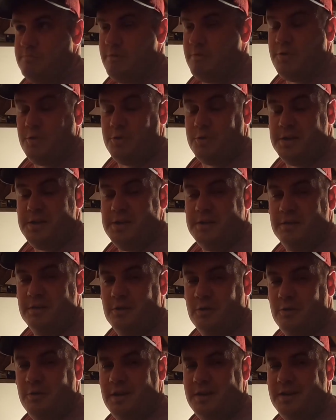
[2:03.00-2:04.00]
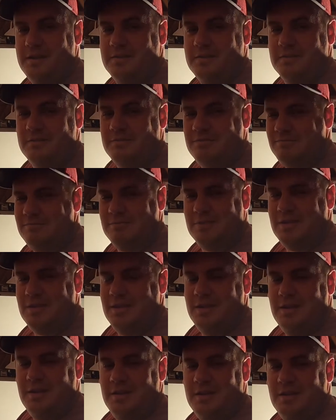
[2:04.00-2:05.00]
3 already,
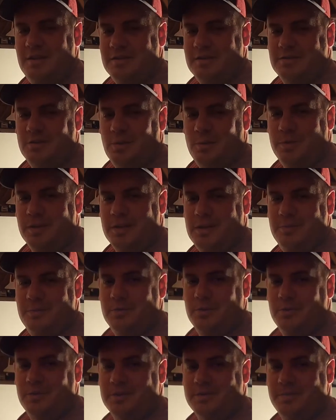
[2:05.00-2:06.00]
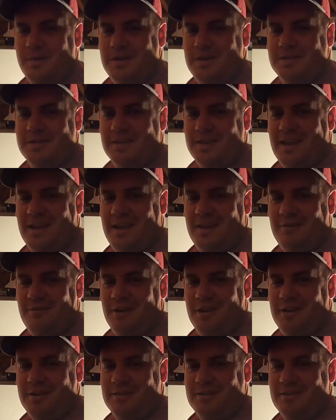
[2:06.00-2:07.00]
so I'm going to keep doing as many as I can,
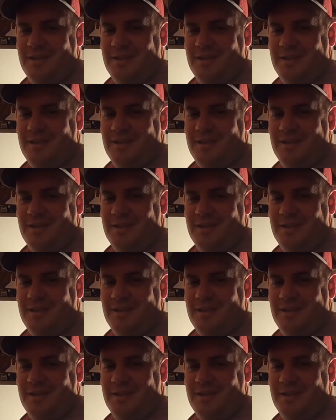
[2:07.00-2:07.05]
right?